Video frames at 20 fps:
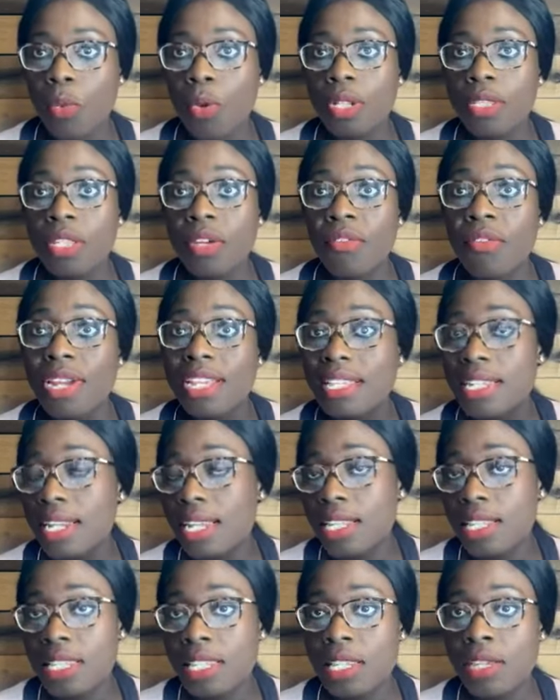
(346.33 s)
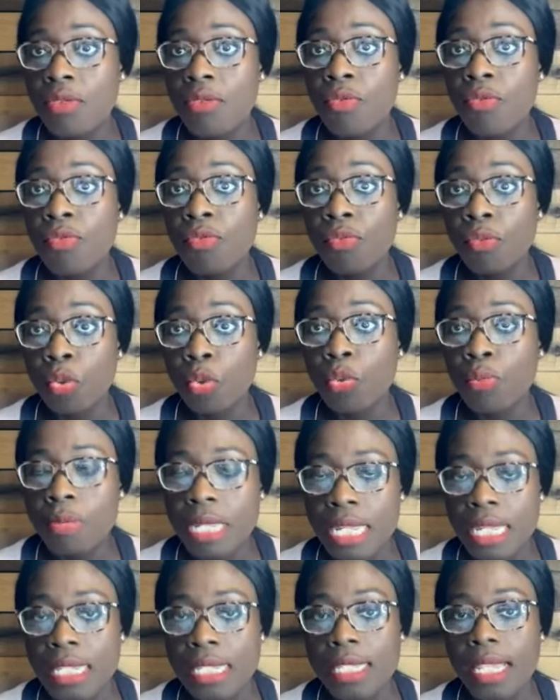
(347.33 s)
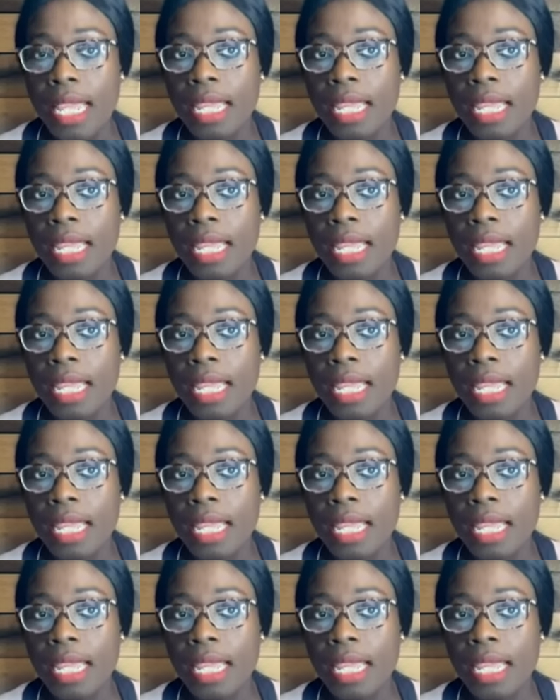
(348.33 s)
what the residency rule means.